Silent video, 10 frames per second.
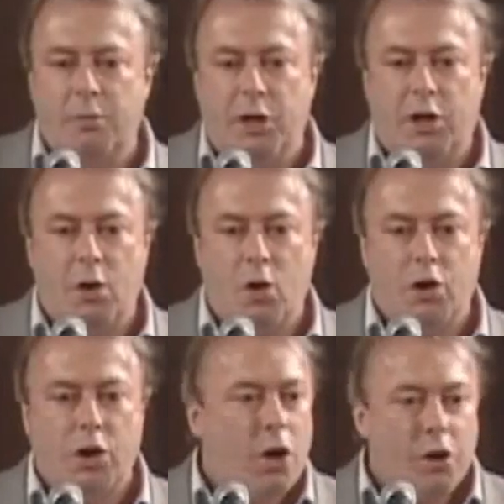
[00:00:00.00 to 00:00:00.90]
can be
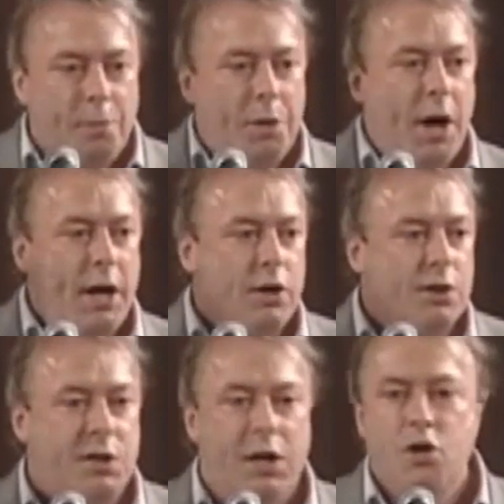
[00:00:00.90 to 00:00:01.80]
cured, the blind
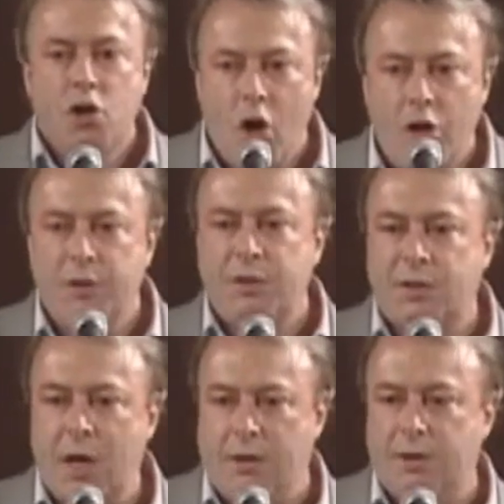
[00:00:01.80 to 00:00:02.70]
can see.
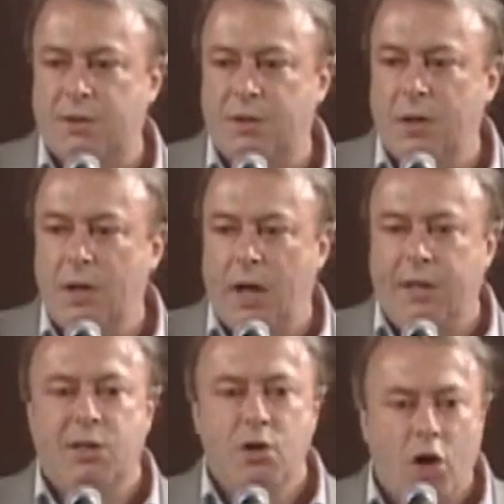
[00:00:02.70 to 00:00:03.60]
Nonsense.
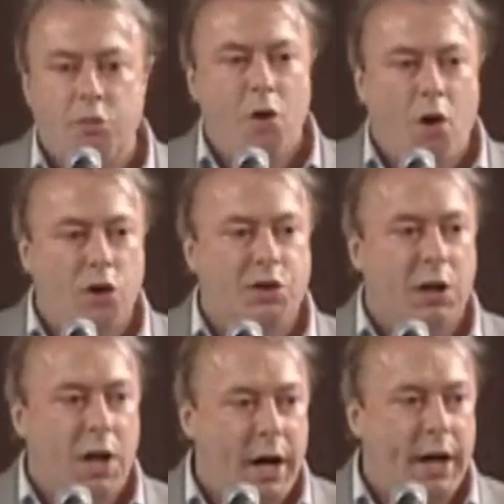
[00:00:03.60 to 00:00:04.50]
It's not moral
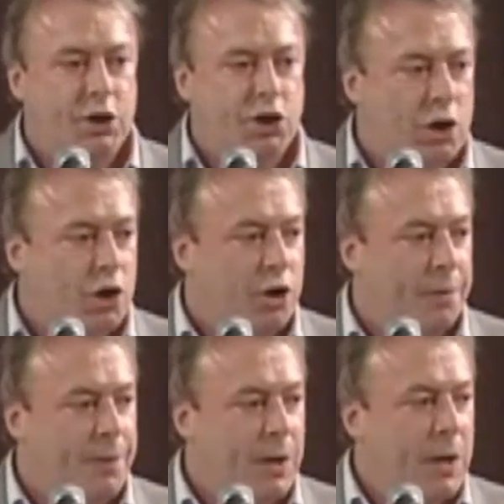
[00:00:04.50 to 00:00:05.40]
to lie to children.